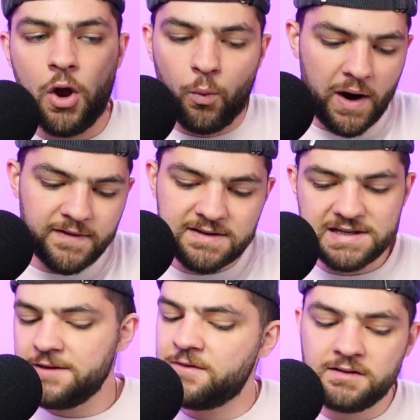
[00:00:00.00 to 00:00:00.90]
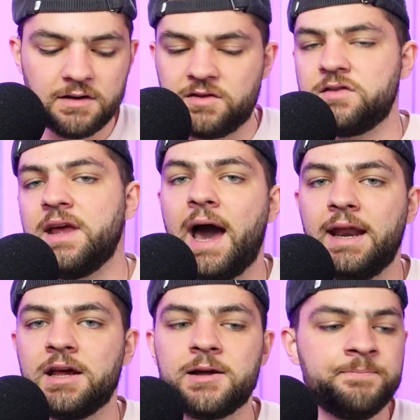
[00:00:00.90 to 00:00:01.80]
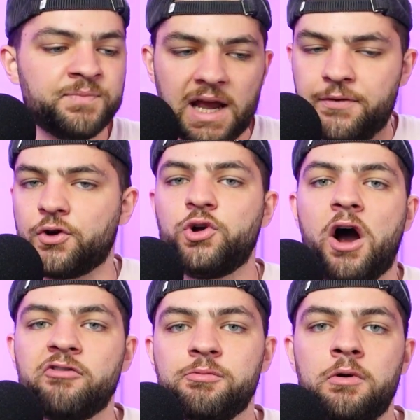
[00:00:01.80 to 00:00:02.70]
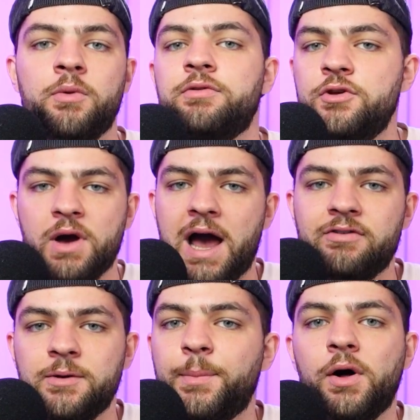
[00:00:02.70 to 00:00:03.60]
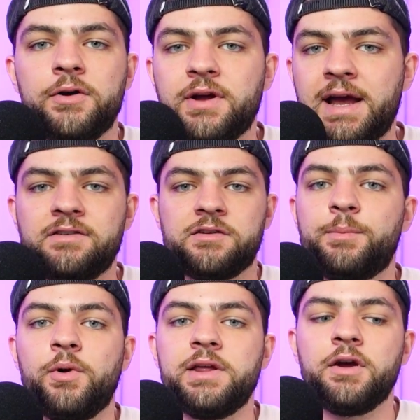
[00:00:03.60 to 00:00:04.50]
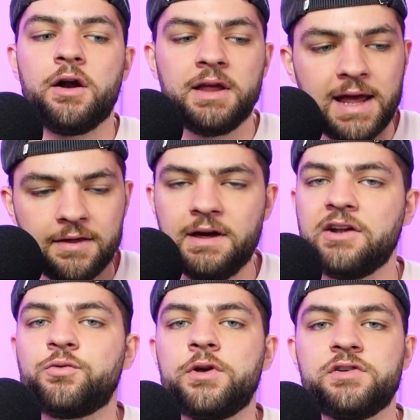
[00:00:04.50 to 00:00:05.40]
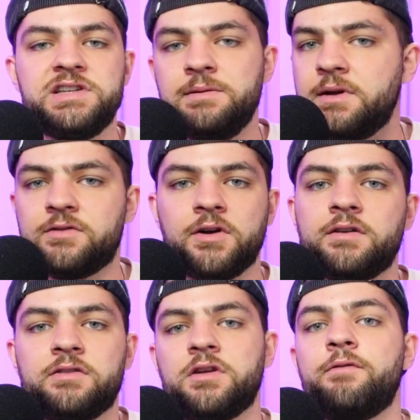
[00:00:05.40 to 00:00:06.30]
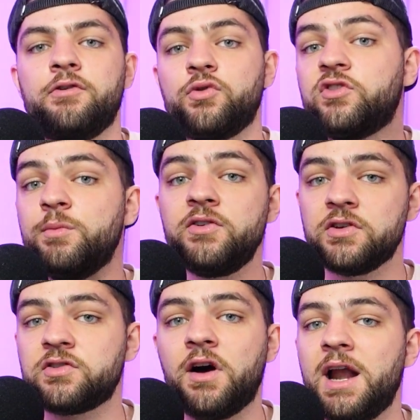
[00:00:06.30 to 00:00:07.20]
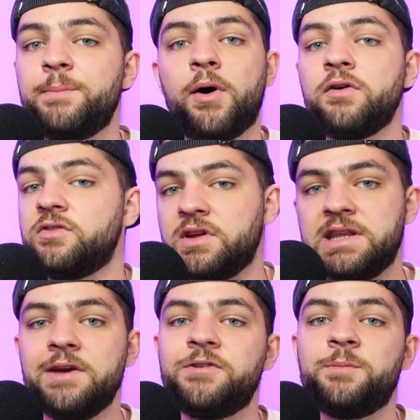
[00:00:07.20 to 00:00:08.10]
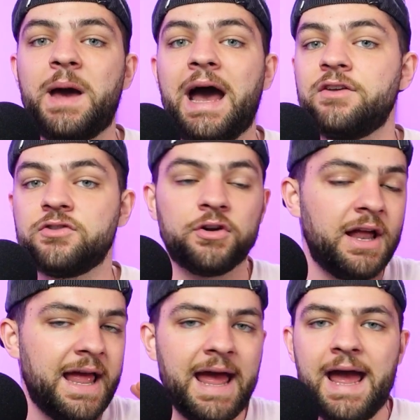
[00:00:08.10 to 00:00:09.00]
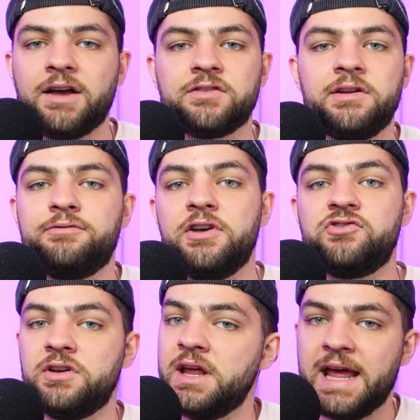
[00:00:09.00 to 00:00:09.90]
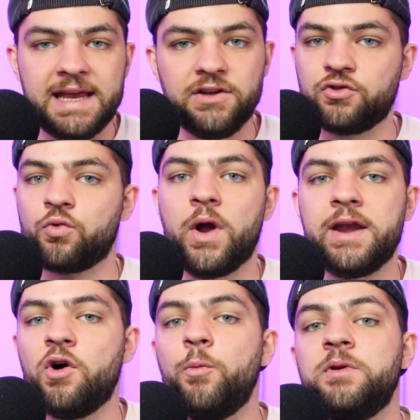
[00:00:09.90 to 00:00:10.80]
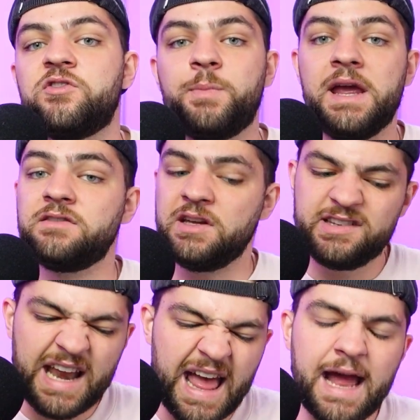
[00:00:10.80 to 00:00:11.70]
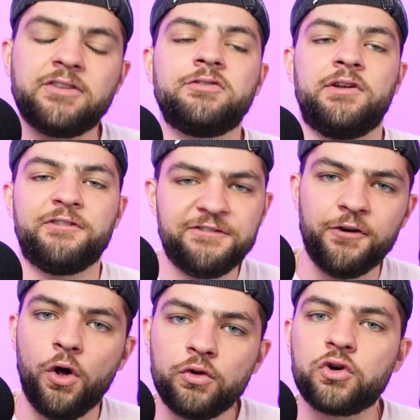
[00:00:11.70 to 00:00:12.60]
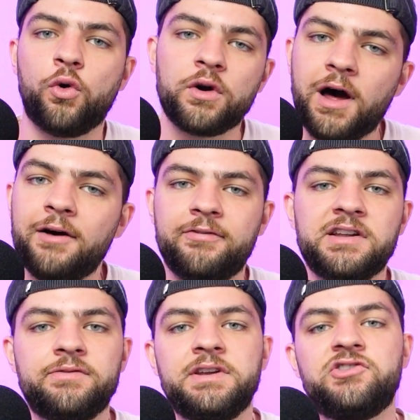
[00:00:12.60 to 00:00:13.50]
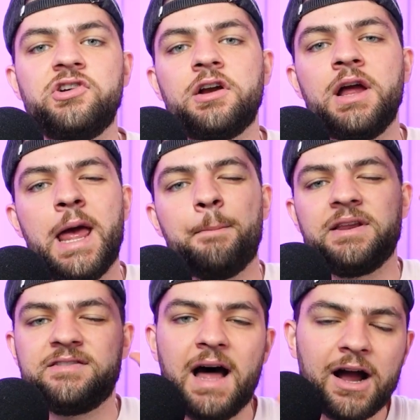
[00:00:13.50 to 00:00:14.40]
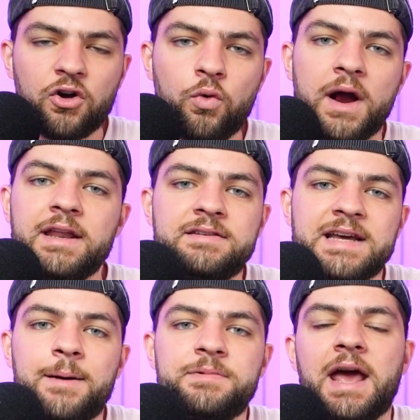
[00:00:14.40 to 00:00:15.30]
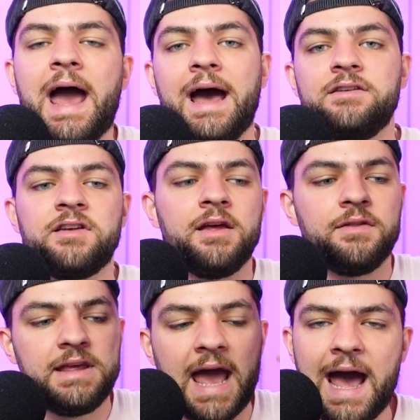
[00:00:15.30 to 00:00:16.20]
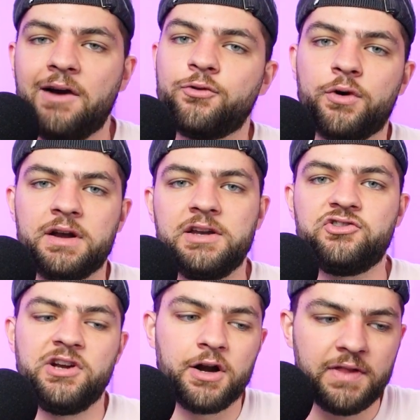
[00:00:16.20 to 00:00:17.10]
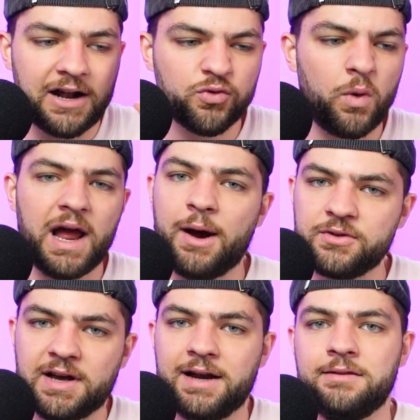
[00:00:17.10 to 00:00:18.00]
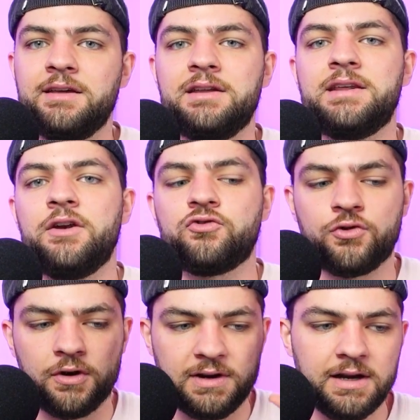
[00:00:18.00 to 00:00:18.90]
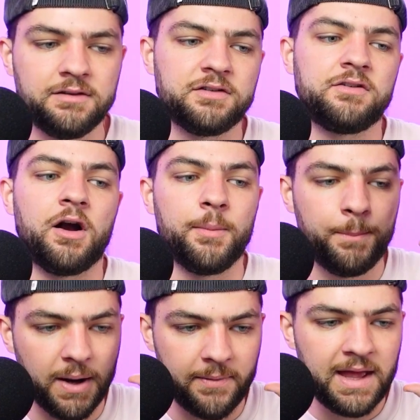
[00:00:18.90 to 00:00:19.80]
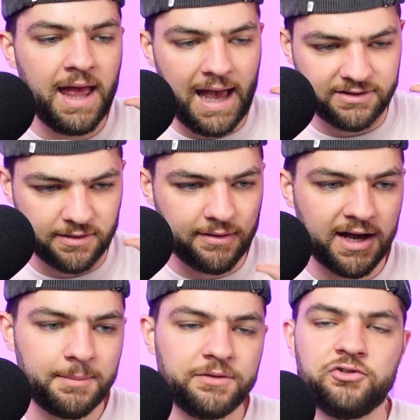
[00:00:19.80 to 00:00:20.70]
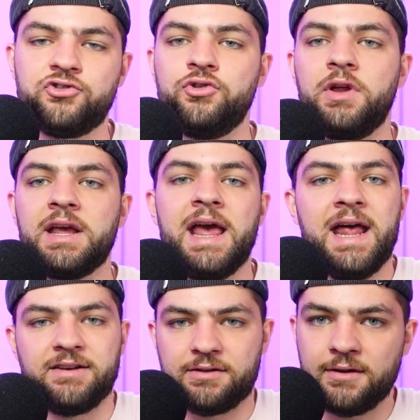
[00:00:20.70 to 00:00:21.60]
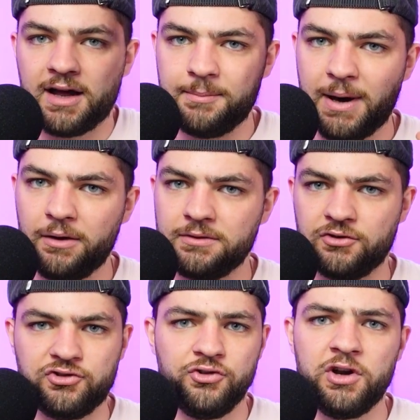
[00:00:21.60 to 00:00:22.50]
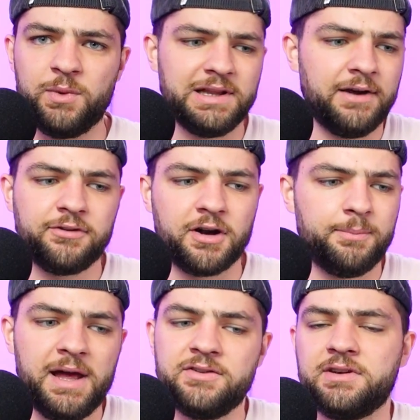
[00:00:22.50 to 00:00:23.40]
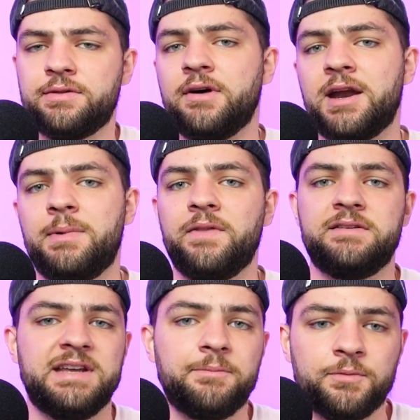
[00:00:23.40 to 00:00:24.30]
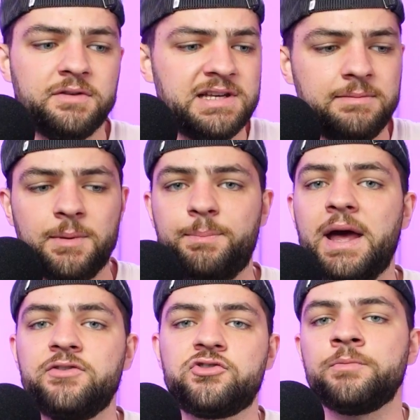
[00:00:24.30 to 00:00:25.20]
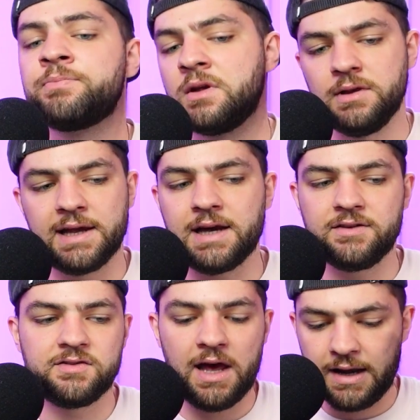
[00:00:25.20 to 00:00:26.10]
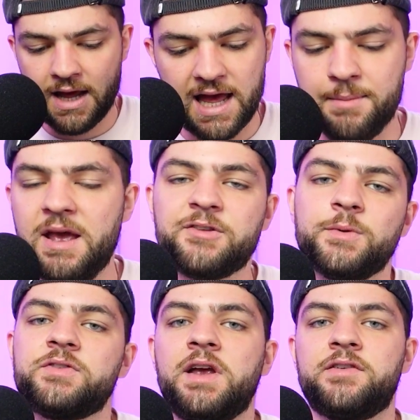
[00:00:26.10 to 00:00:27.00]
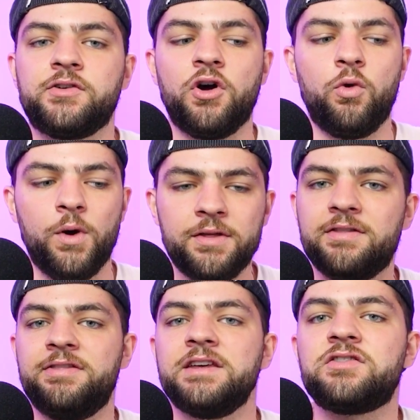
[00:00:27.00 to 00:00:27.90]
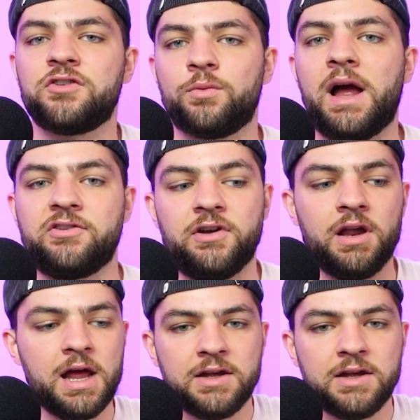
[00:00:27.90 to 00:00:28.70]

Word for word: When the defense is static and they're comfortable with you having the ball in your hands as the point guard, that's where your team can start to suffer. So as much as Scottie Barnes is a gifted passer, excellent vision, he is great in open space, he's an excellent full court offensive initiator, but he's not quite adept as the half court initiator. That's why I was kind of thinking Dennis Schröder needed to start. But as I thought about the shooting, as I thought about the shooting we left on our bench, and I thought about the depth of the team to bench, like I said, it makes more sense to go with this direction.